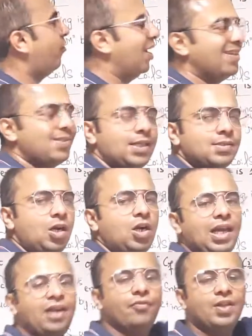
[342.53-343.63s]
flux does not
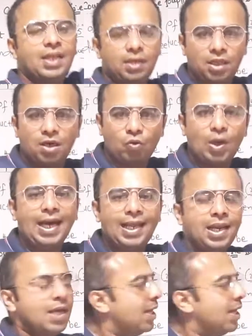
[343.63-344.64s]
link with another coil,